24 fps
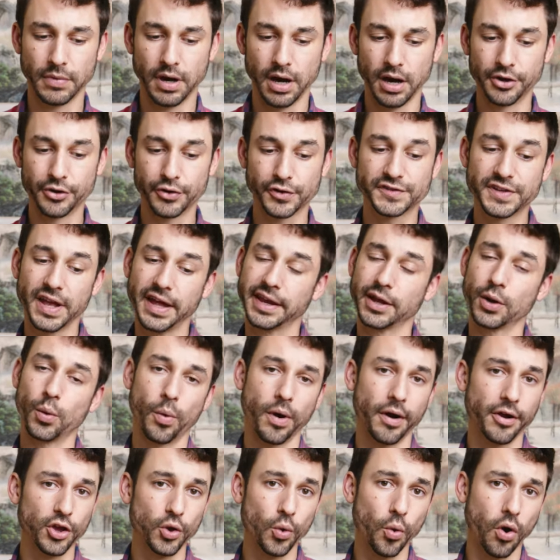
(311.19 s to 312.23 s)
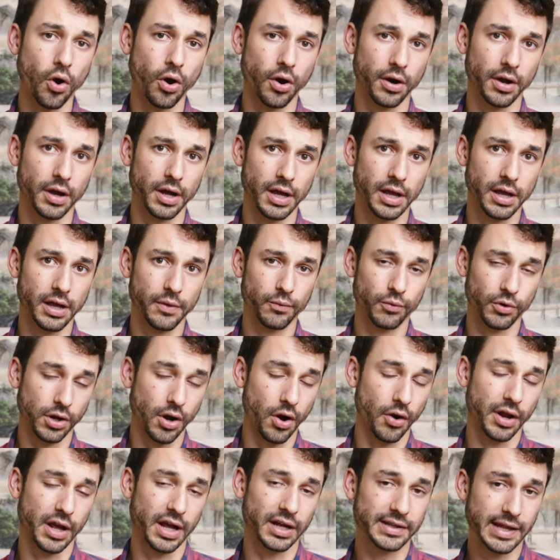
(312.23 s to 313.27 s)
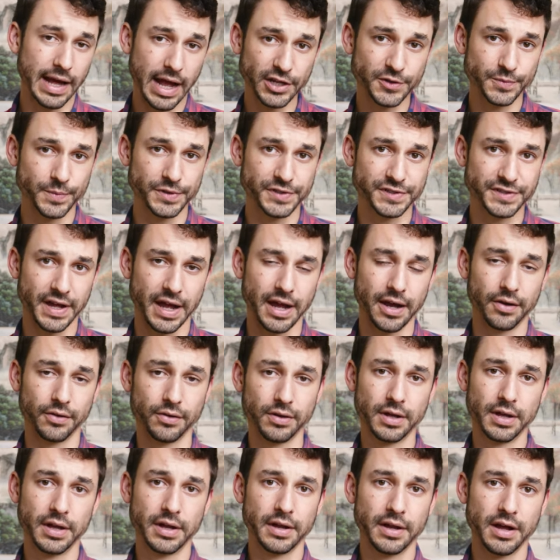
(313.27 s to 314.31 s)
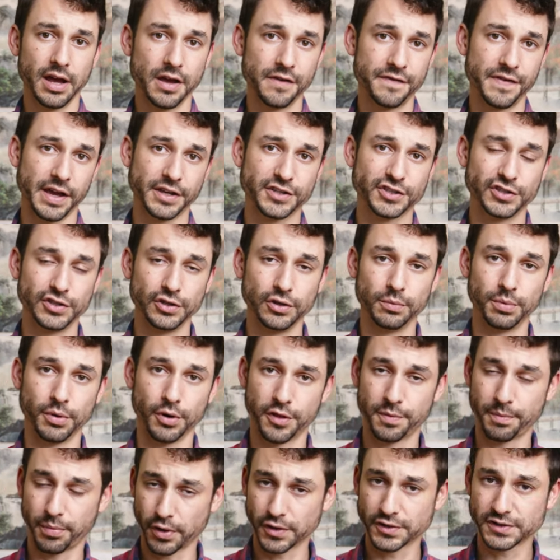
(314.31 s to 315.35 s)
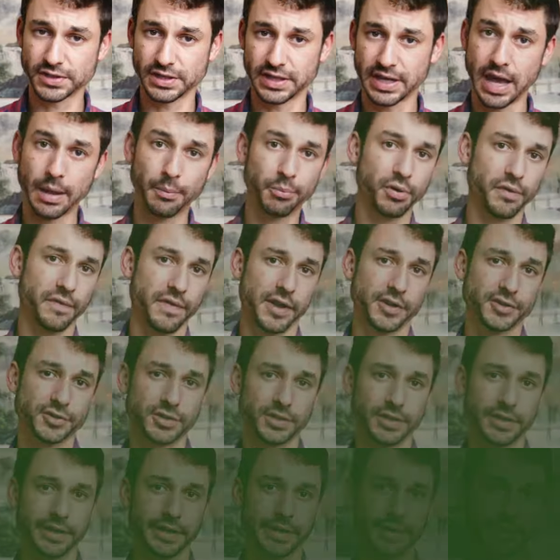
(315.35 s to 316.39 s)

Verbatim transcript: understanding where you are regarding attachment style affects you both personally and professionally.